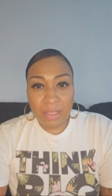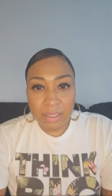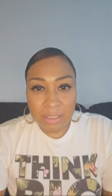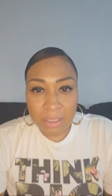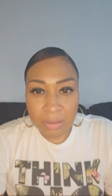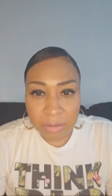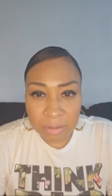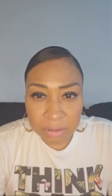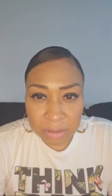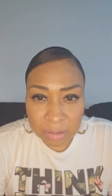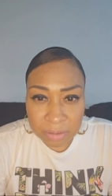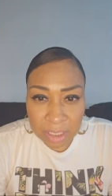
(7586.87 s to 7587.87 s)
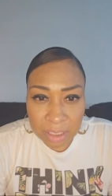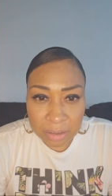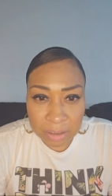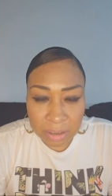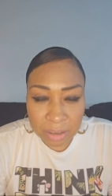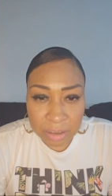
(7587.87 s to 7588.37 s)
yeah. So sometimes
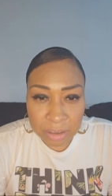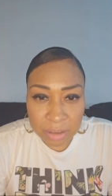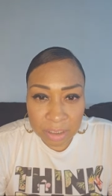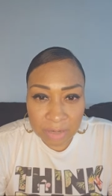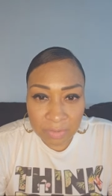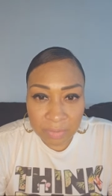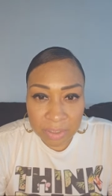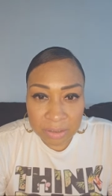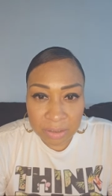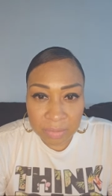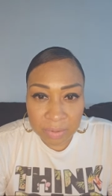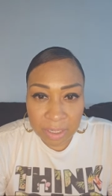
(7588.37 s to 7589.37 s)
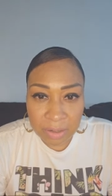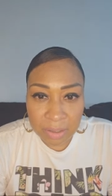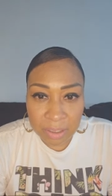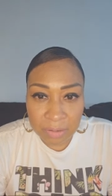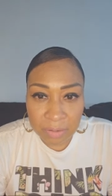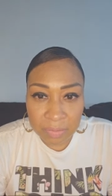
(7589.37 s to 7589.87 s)
good children have a messed up
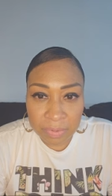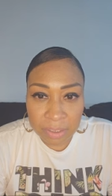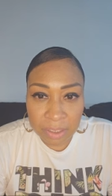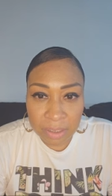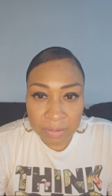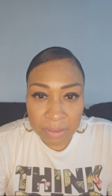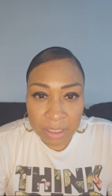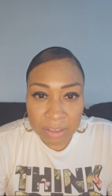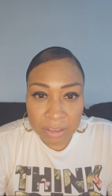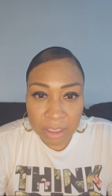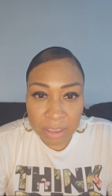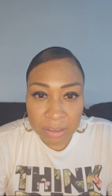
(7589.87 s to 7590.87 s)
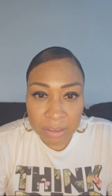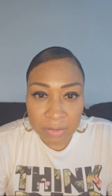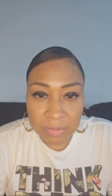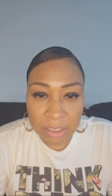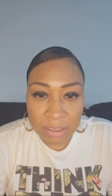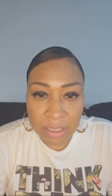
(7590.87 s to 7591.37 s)
parent. It would be up to that child to
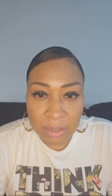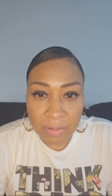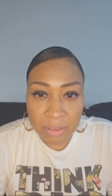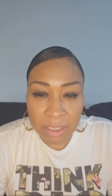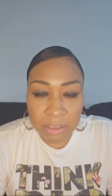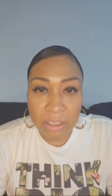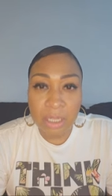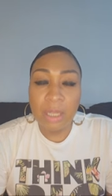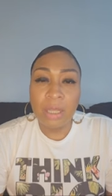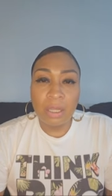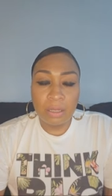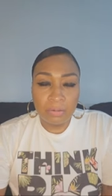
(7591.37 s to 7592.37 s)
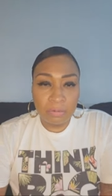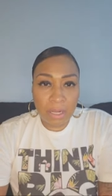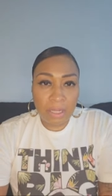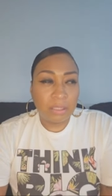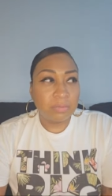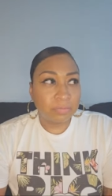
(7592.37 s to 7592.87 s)
correct that when that child,
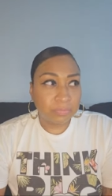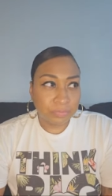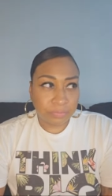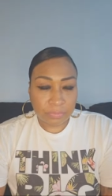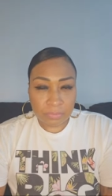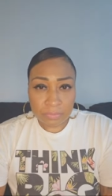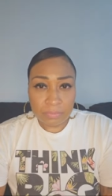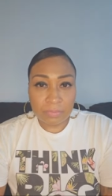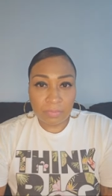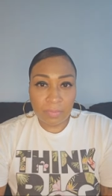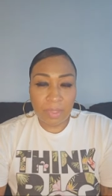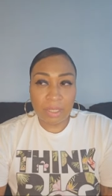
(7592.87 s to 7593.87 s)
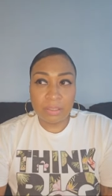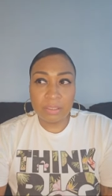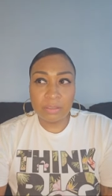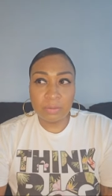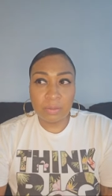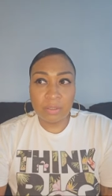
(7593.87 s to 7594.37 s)
right? And
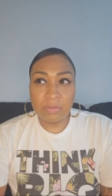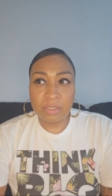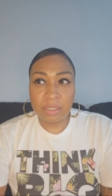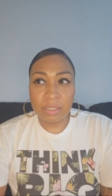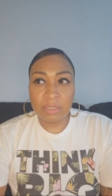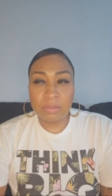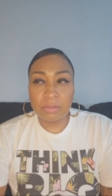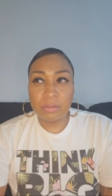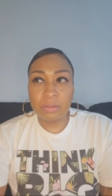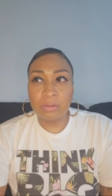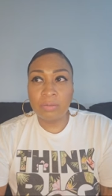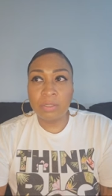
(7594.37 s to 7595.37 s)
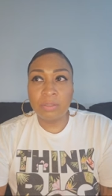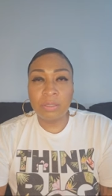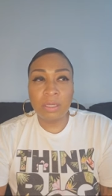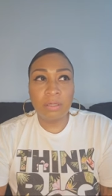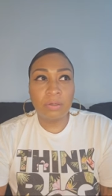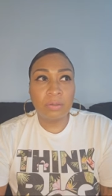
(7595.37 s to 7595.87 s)
this is what I'm saying. So when you
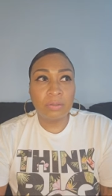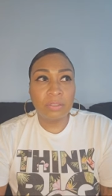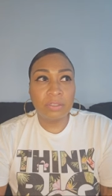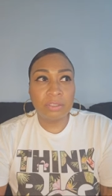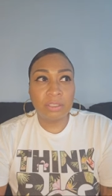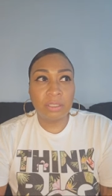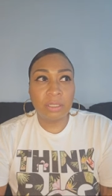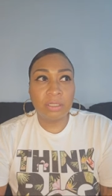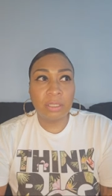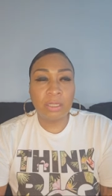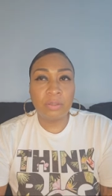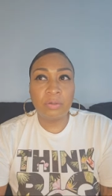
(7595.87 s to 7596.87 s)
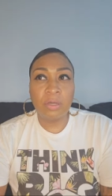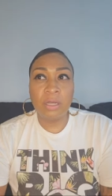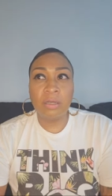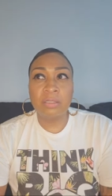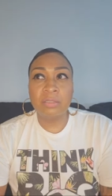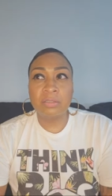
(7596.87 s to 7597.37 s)
get older and shit like that, you
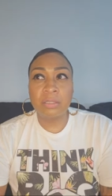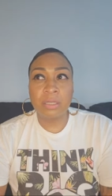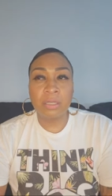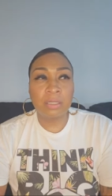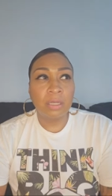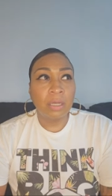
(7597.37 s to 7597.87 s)
gotta understand